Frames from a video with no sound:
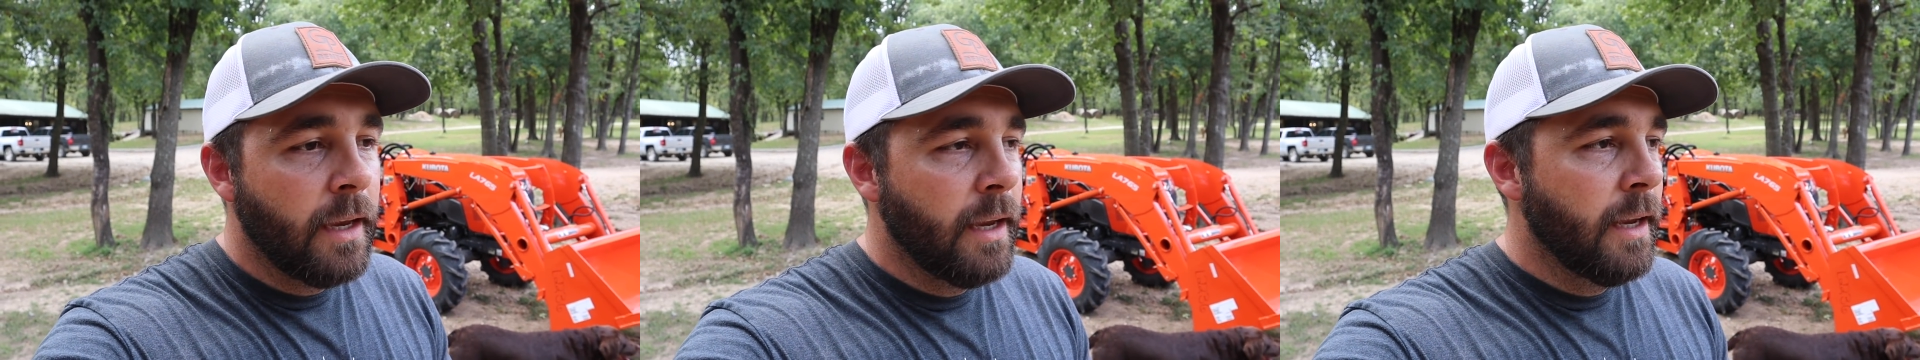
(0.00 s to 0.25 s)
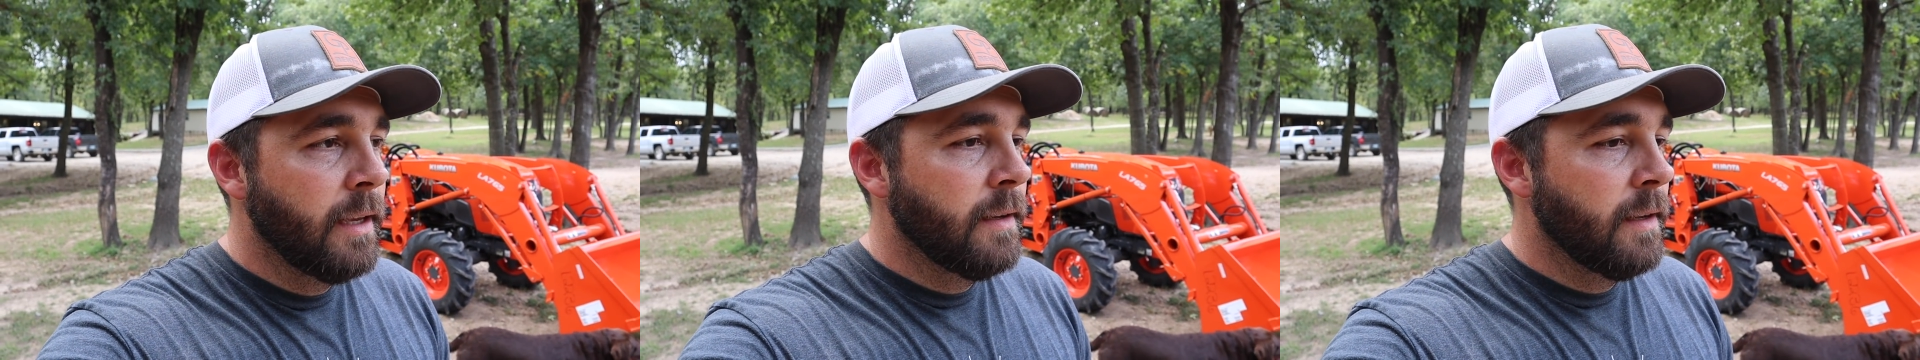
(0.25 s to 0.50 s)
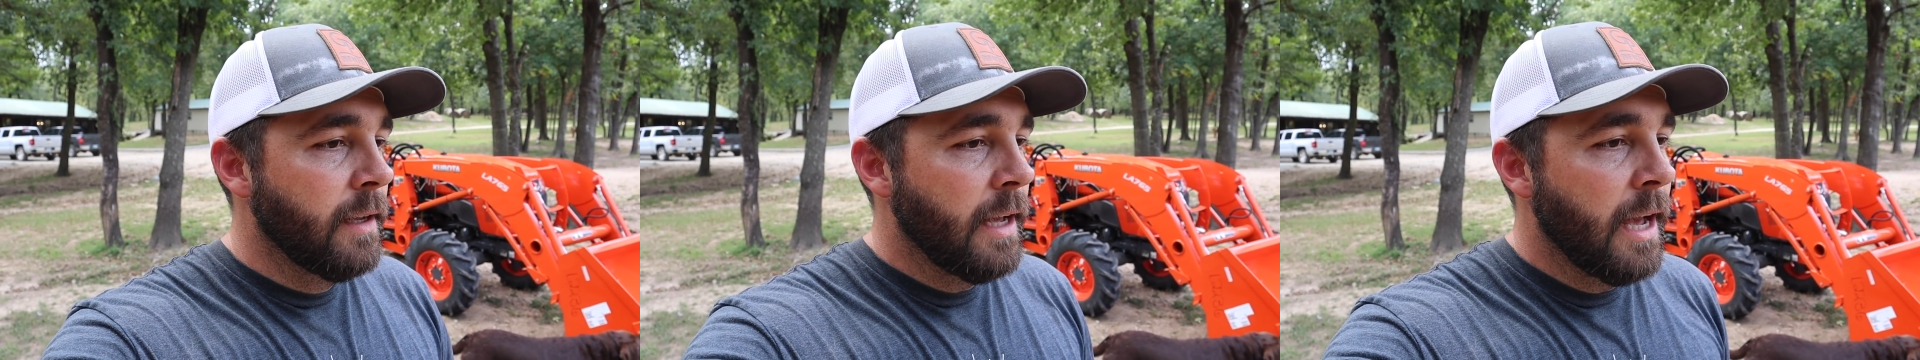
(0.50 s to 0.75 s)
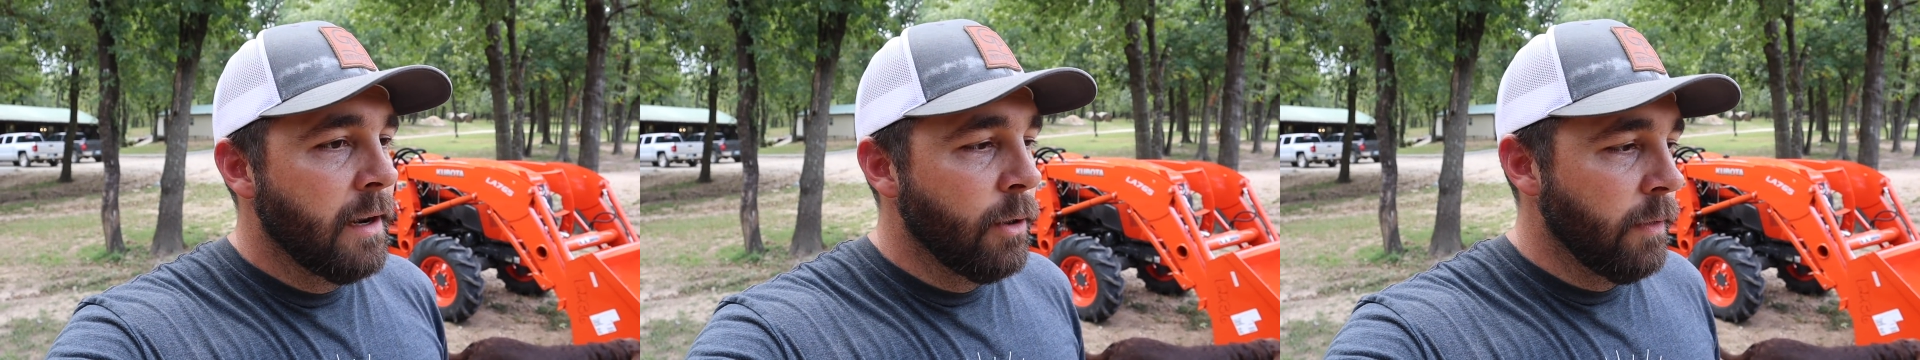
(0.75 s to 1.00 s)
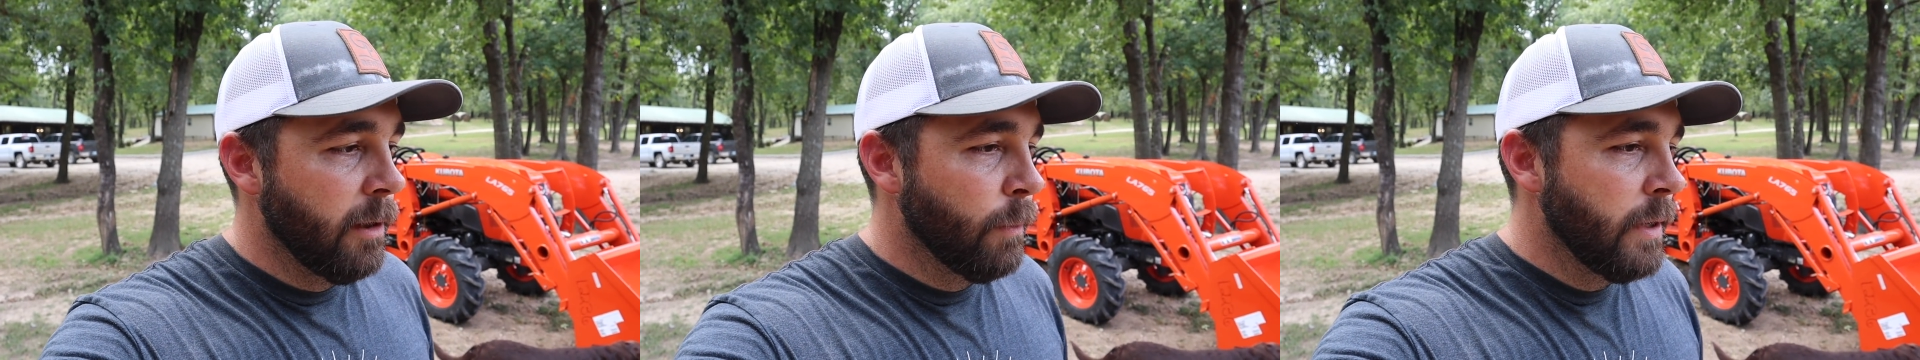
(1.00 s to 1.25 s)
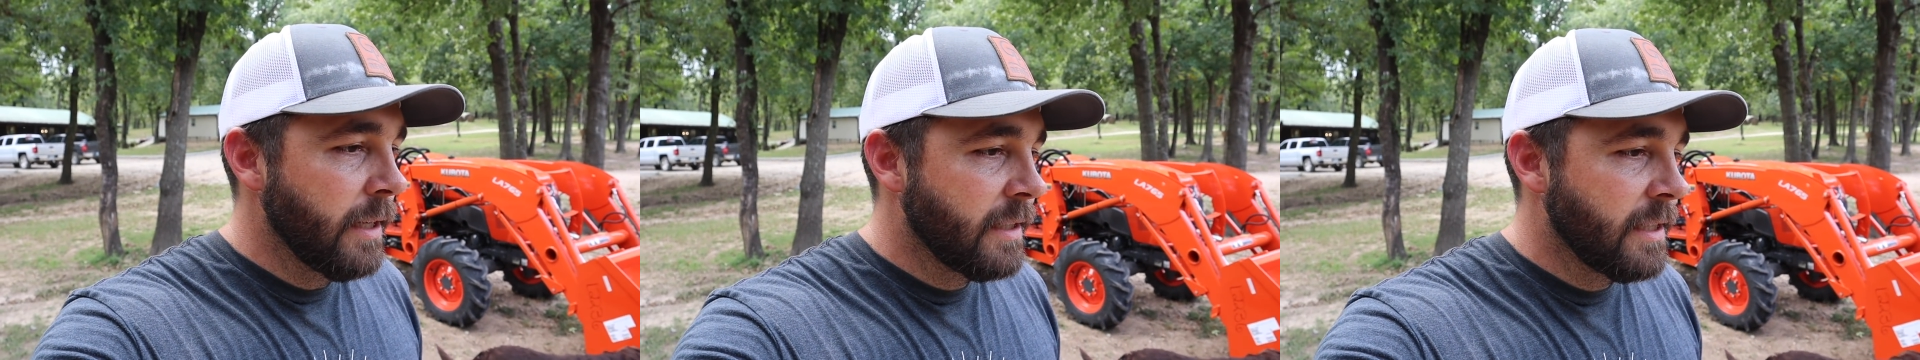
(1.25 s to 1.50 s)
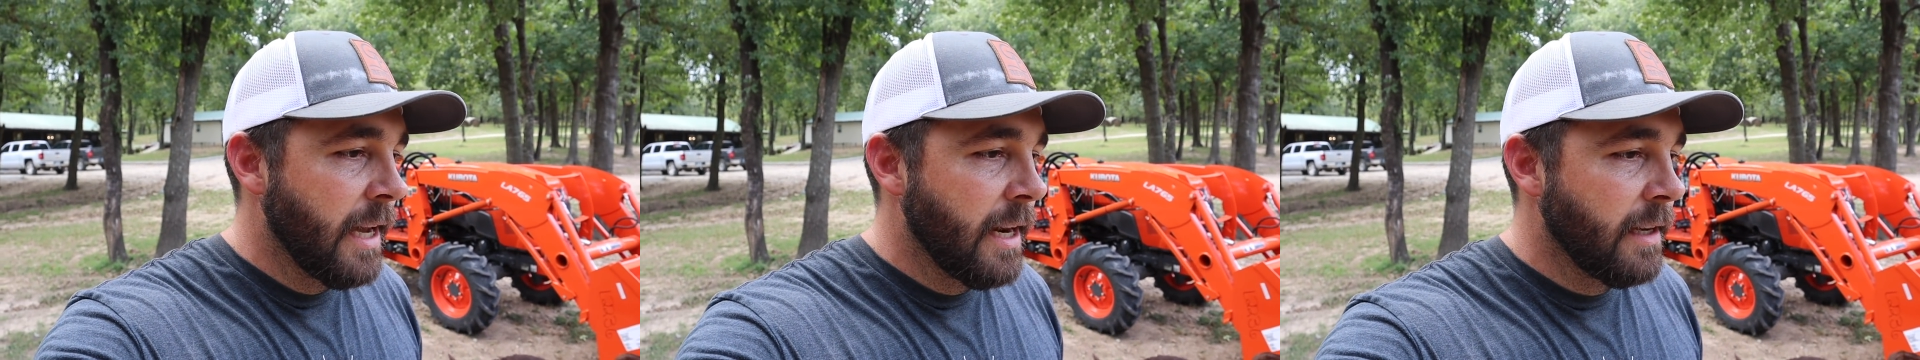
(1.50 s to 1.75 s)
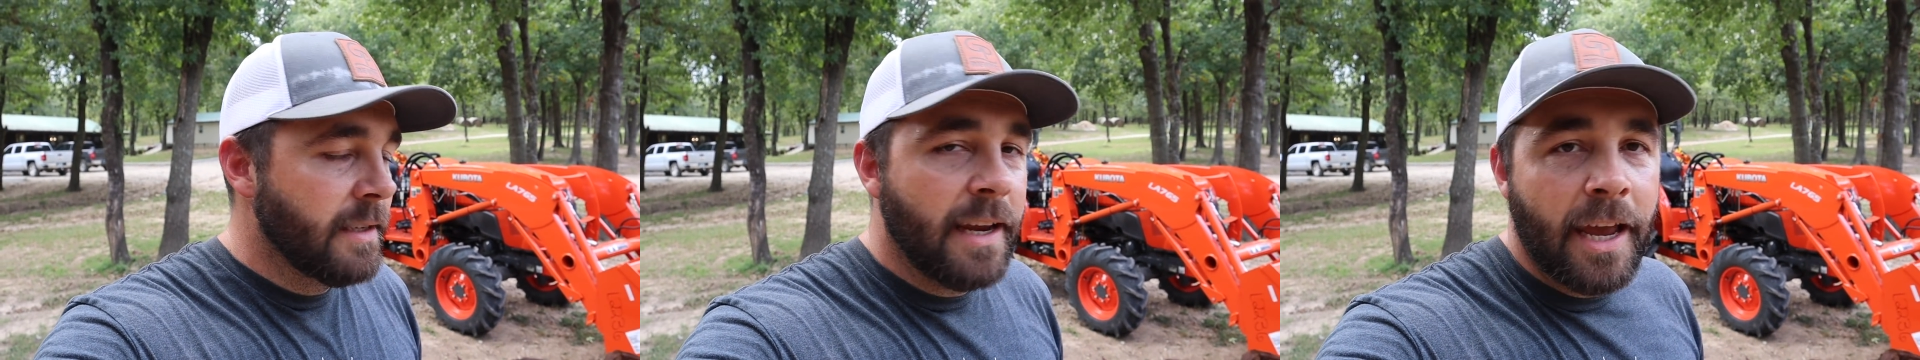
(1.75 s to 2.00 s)
and uh, I know they'll be
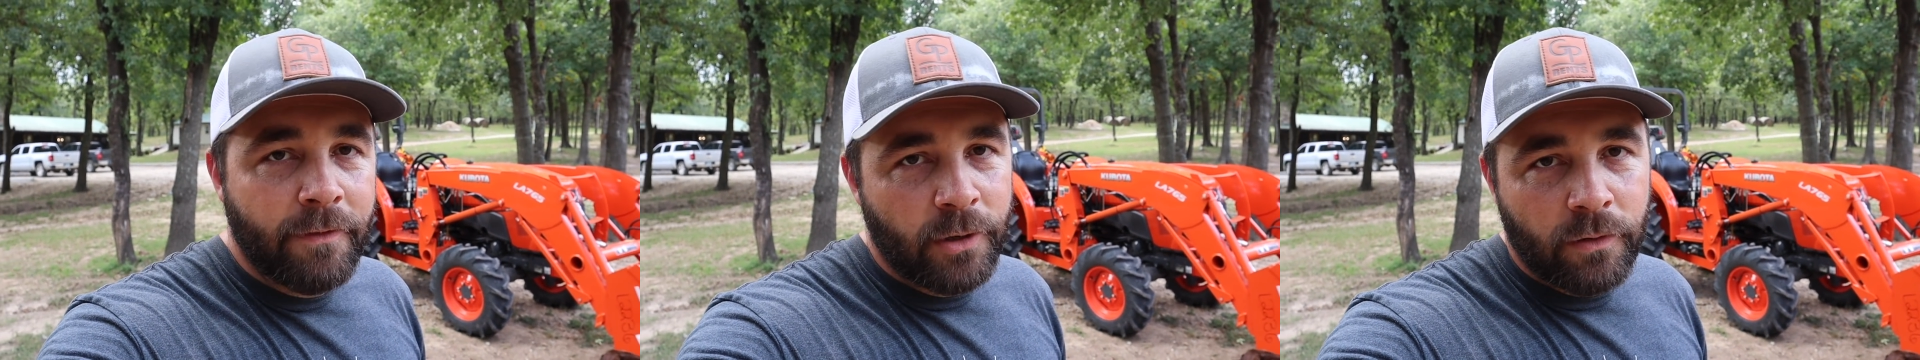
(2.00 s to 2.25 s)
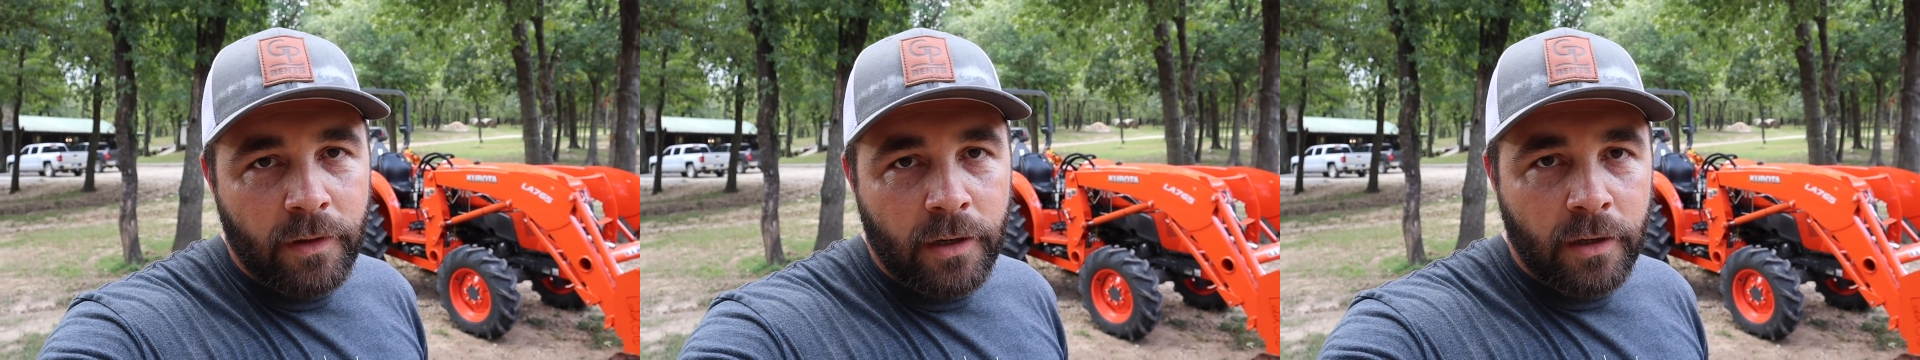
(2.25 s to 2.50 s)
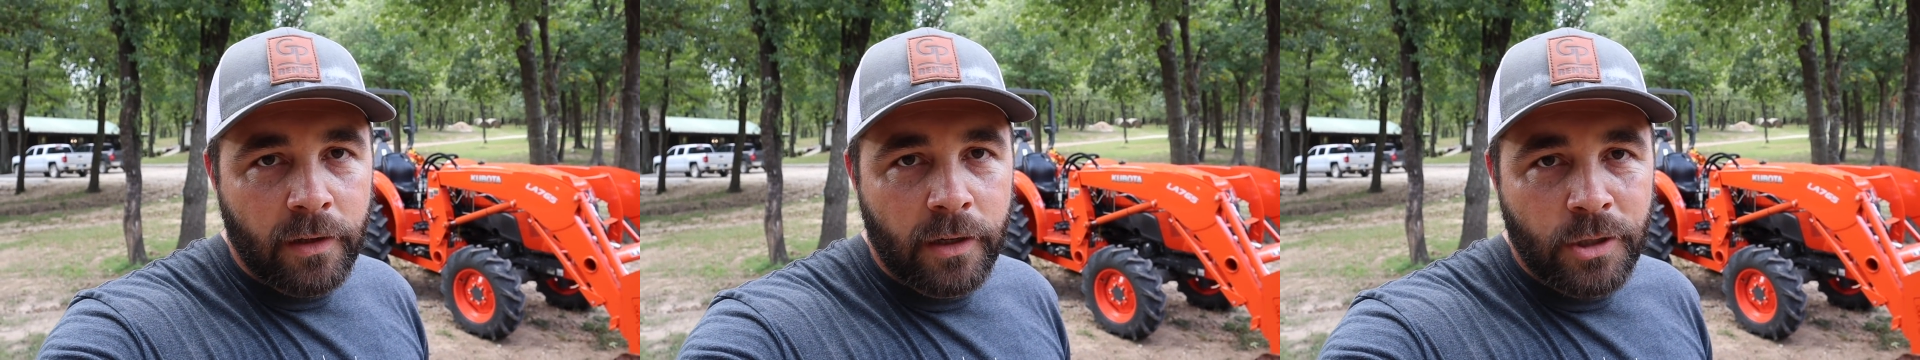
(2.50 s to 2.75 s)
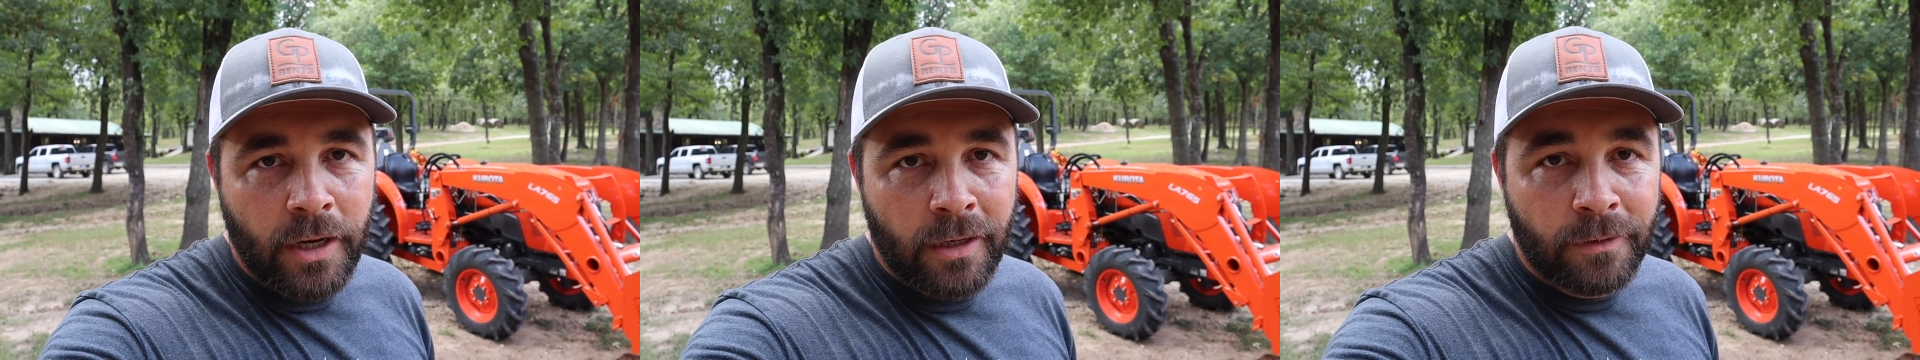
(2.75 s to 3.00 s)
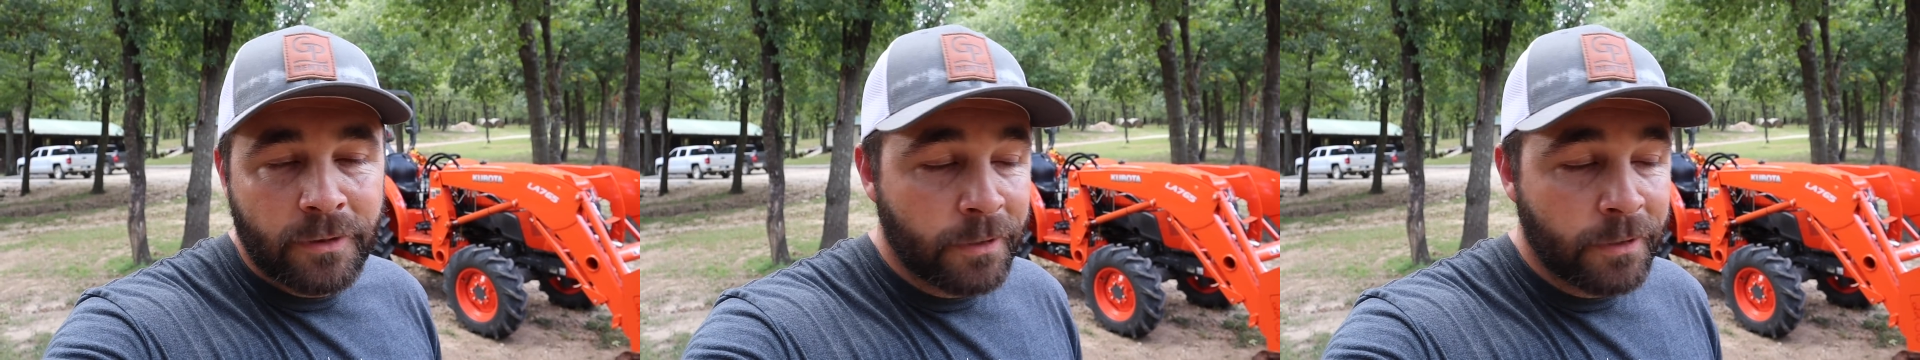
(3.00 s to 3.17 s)
excited to have you over there on their channel.